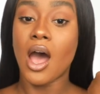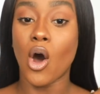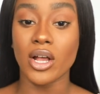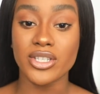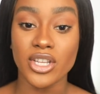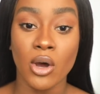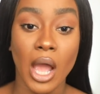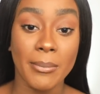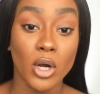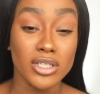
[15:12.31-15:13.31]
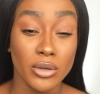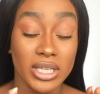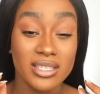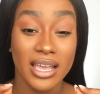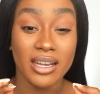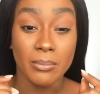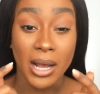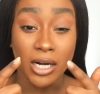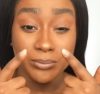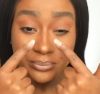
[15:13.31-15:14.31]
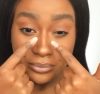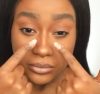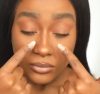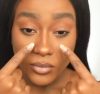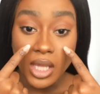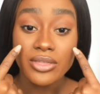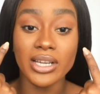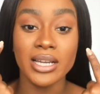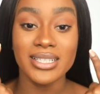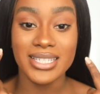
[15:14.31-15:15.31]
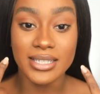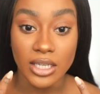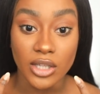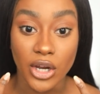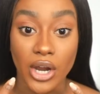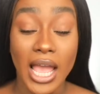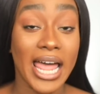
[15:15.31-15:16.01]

Also, I'm also excited about the concealer.